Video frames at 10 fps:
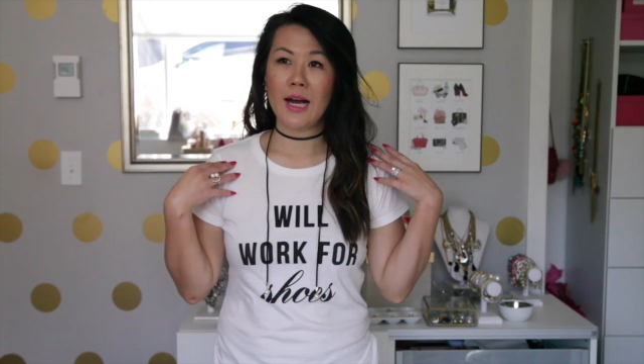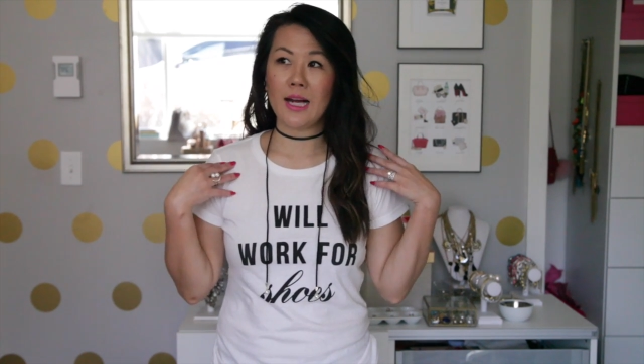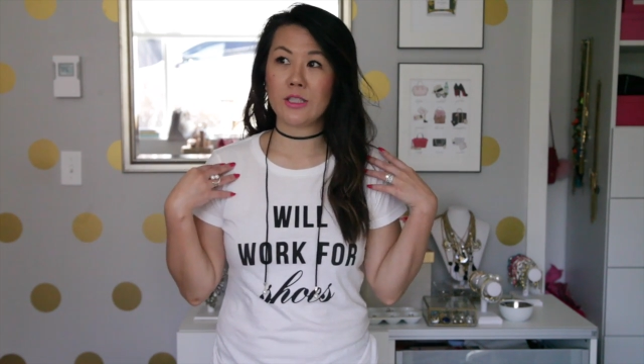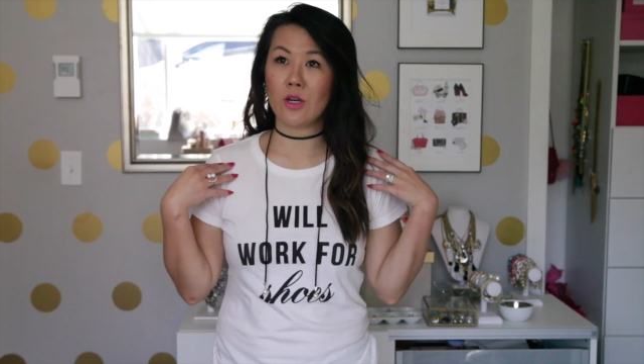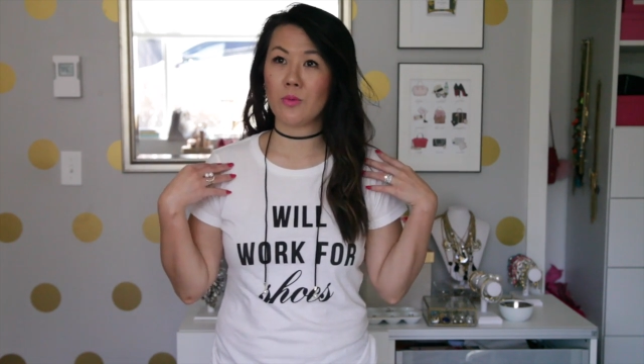
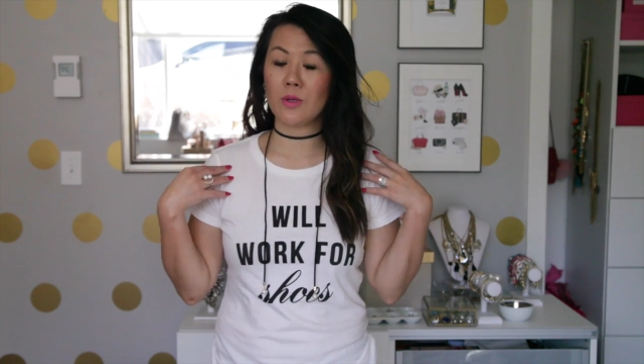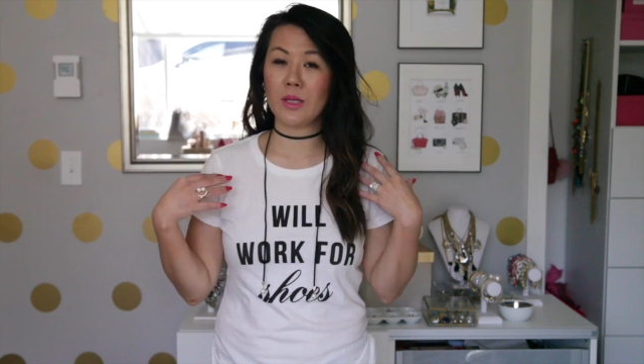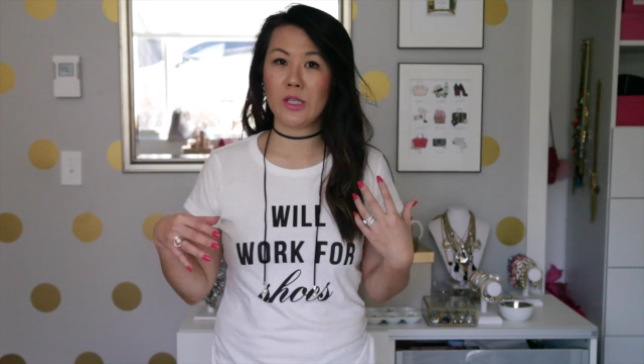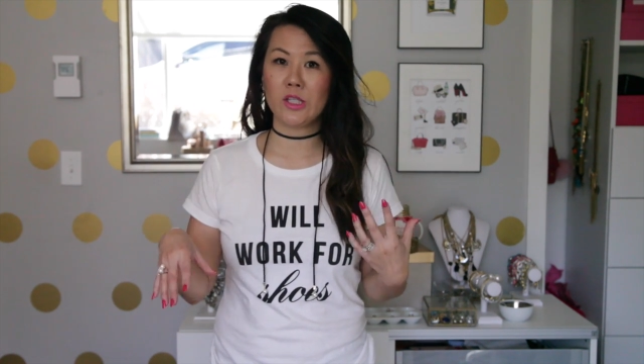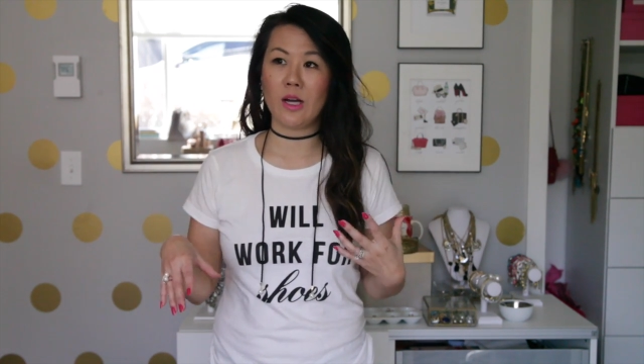I don't
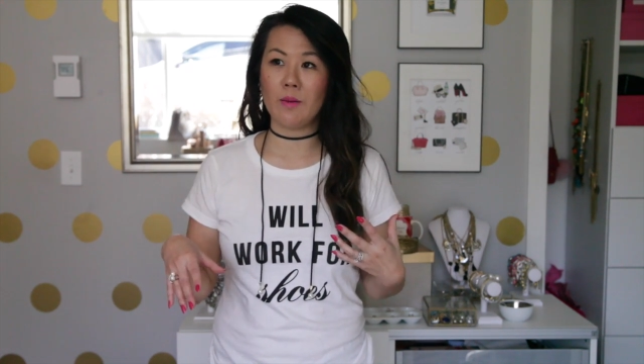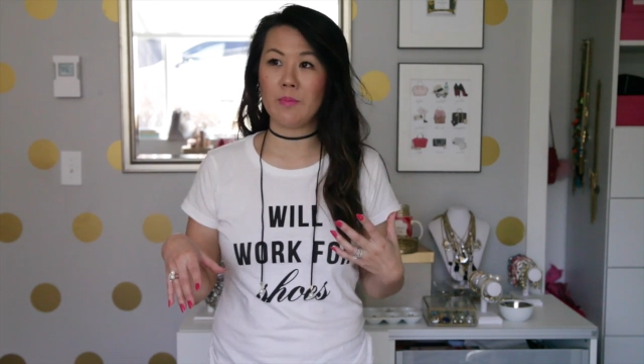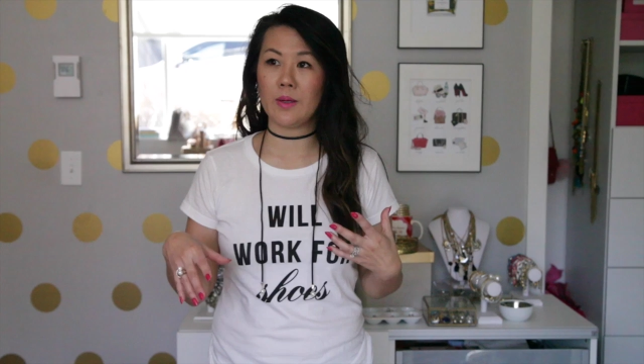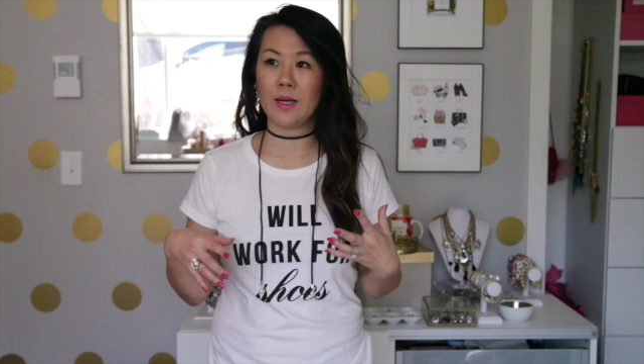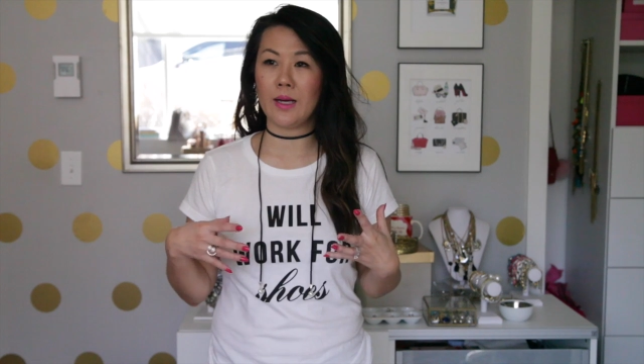really
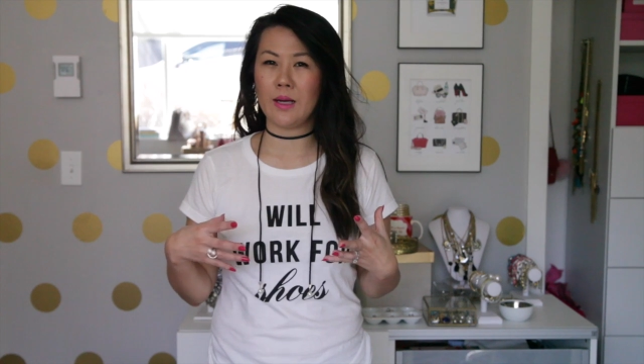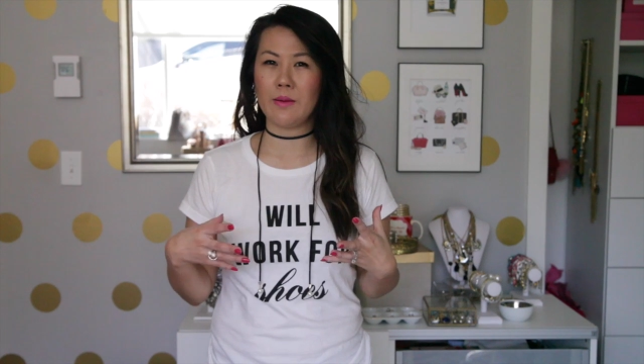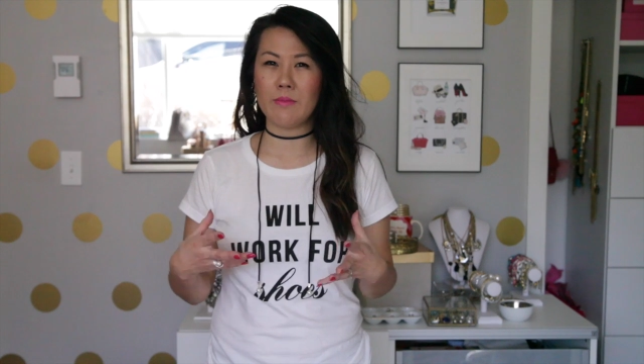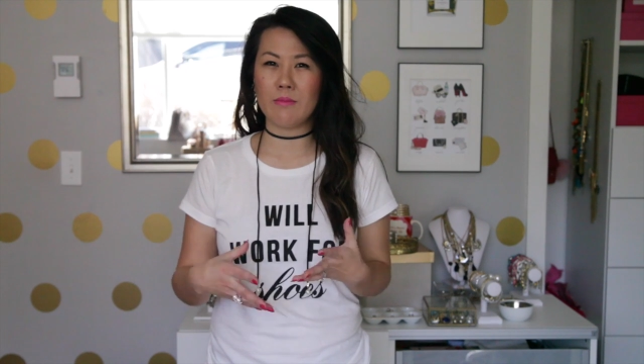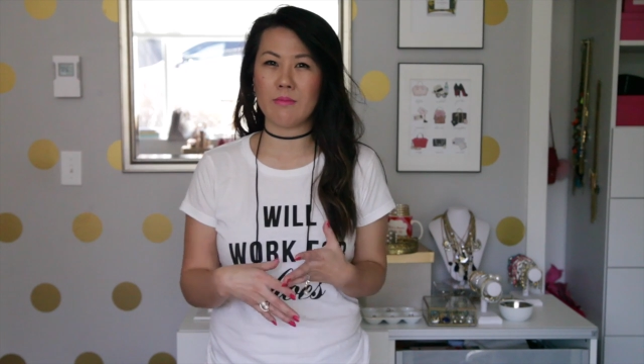shop
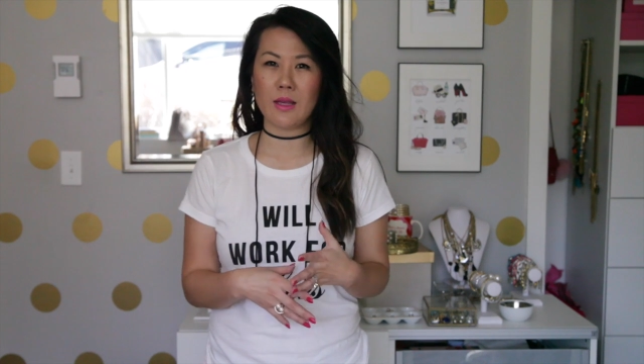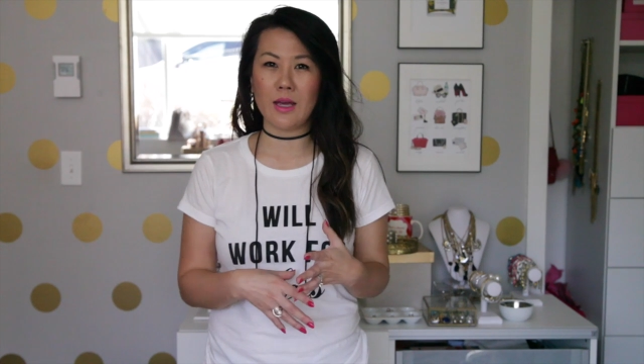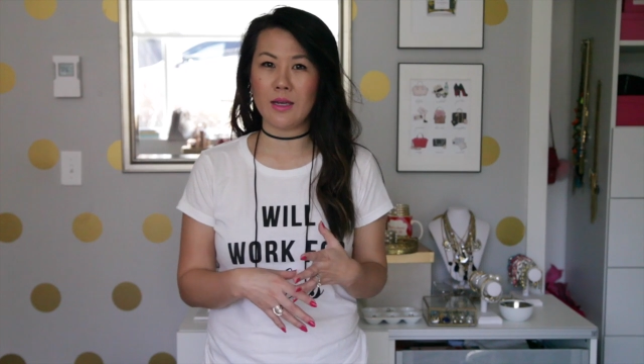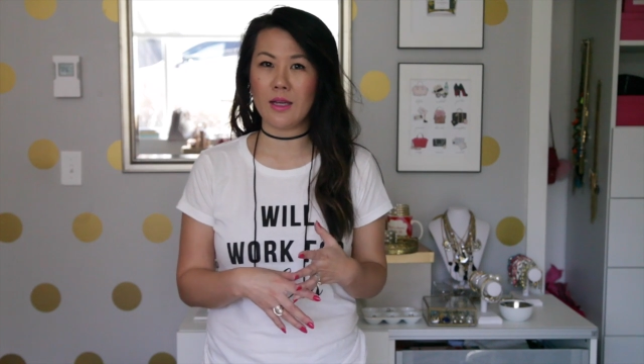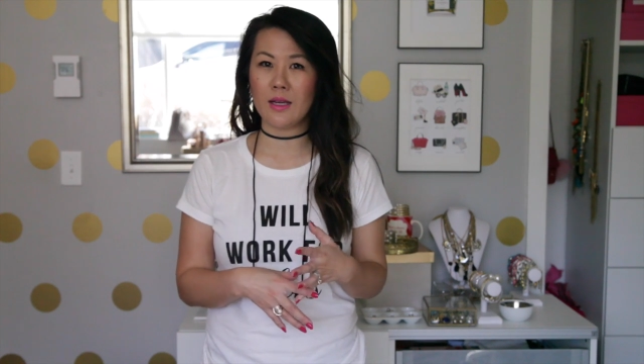
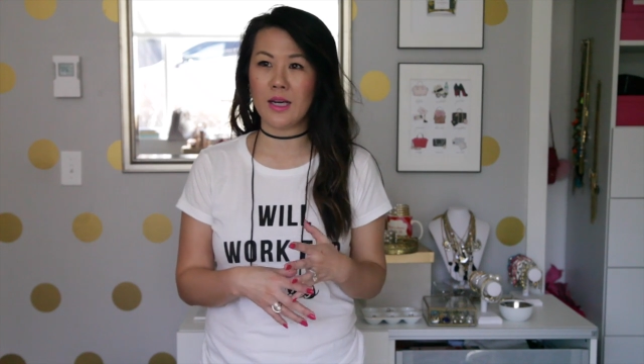any